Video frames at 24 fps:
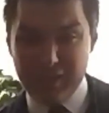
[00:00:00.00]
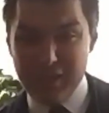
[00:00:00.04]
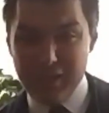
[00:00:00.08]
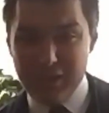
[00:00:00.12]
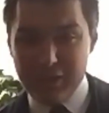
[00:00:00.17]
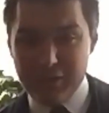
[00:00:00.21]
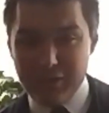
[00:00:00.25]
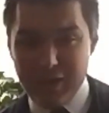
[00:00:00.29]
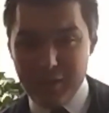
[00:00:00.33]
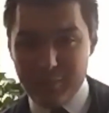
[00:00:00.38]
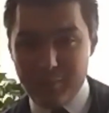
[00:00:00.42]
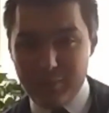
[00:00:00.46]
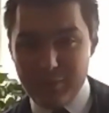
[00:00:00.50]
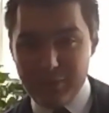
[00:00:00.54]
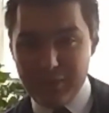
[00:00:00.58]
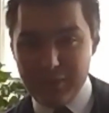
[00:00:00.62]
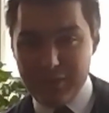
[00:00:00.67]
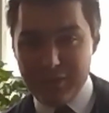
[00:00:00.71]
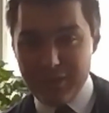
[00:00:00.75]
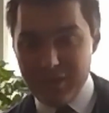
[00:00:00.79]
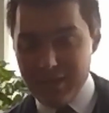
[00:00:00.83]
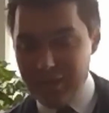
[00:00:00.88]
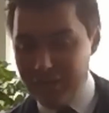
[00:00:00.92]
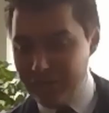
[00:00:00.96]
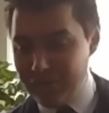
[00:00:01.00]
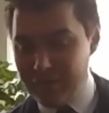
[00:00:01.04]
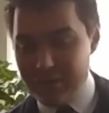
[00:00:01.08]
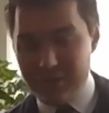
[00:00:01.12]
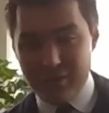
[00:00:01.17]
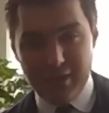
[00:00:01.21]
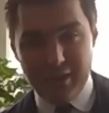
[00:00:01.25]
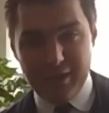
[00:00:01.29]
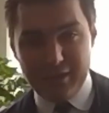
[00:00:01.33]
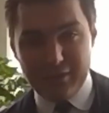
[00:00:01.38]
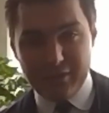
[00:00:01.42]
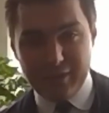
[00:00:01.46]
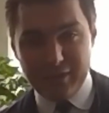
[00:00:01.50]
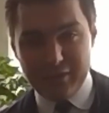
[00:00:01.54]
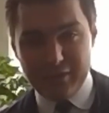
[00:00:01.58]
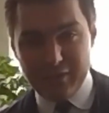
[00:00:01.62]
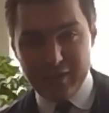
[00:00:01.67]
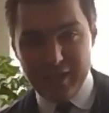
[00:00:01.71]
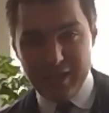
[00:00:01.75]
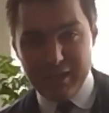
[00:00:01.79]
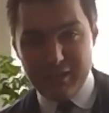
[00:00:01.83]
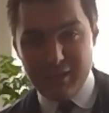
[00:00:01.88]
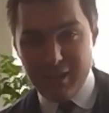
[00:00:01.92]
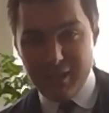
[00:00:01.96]
Great book, easy read, as I
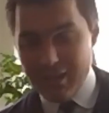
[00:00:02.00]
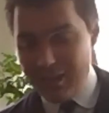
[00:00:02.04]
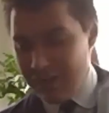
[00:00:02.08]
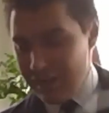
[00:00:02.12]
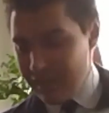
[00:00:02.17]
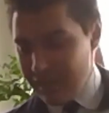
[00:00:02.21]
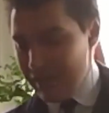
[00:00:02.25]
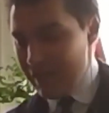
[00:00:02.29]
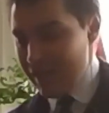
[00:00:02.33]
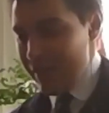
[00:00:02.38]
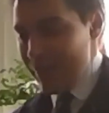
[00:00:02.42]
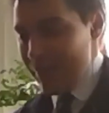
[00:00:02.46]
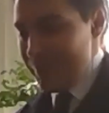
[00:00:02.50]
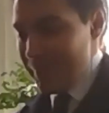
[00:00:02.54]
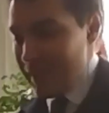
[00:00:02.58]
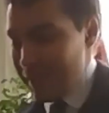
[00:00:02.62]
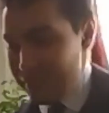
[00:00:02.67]
said. Really